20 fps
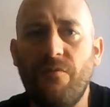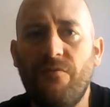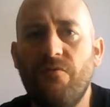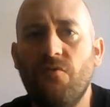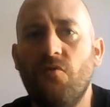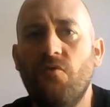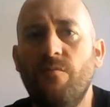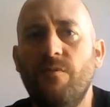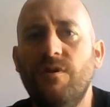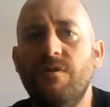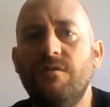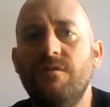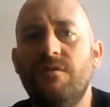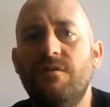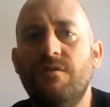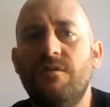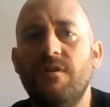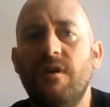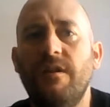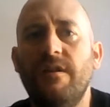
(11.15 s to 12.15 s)

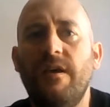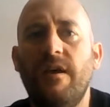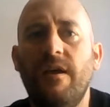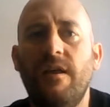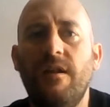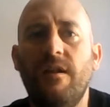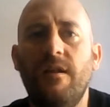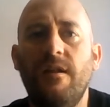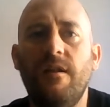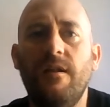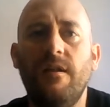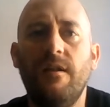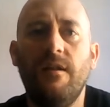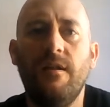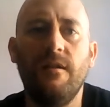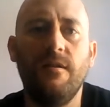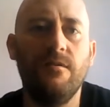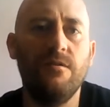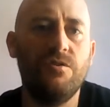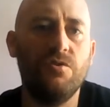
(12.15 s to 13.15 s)
performance and
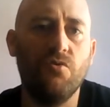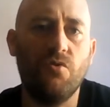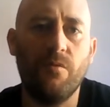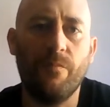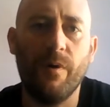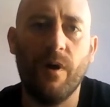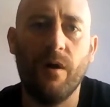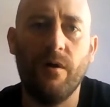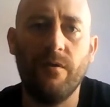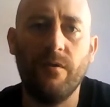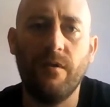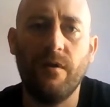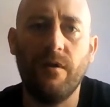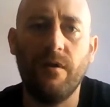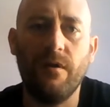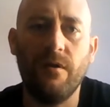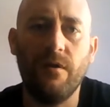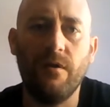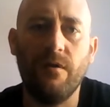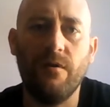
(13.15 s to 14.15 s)
then talk about
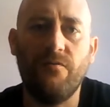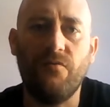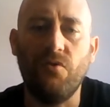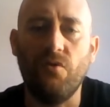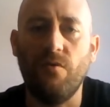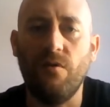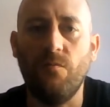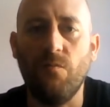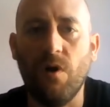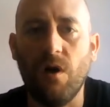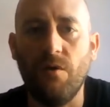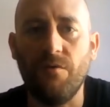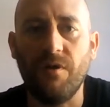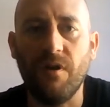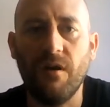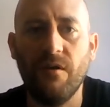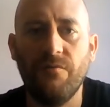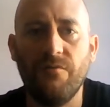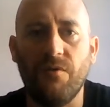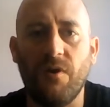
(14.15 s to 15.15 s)
the Fury
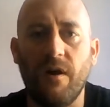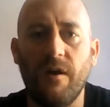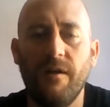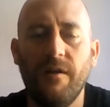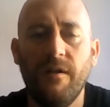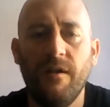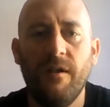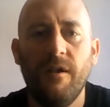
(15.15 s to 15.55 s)
Wilder fight.